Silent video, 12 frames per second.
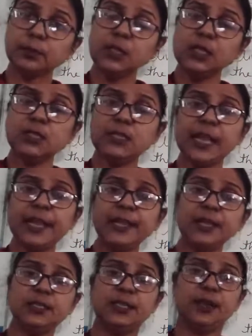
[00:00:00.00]
the
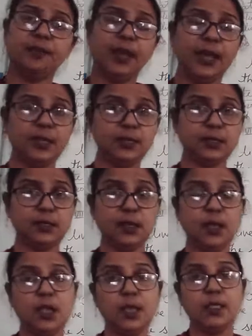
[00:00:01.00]
scientists advised
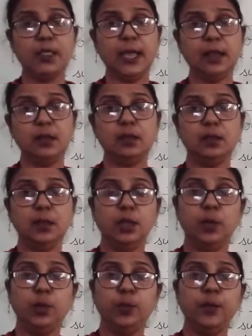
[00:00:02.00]

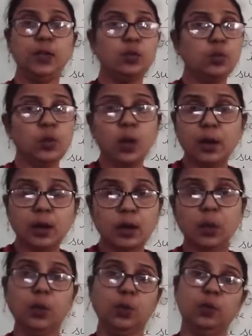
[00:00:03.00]
that we do
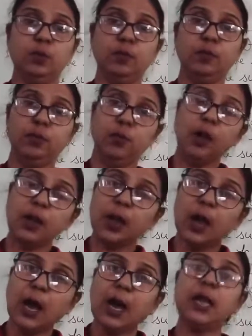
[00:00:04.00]
not know what
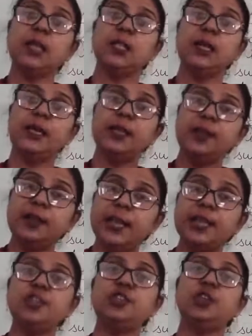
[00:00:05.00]
are the
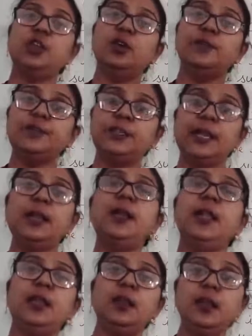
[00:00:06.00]
intention of
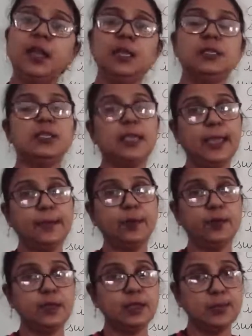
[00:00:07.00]
sending these type
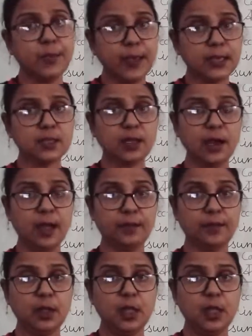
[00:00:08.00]
of the spacecraft.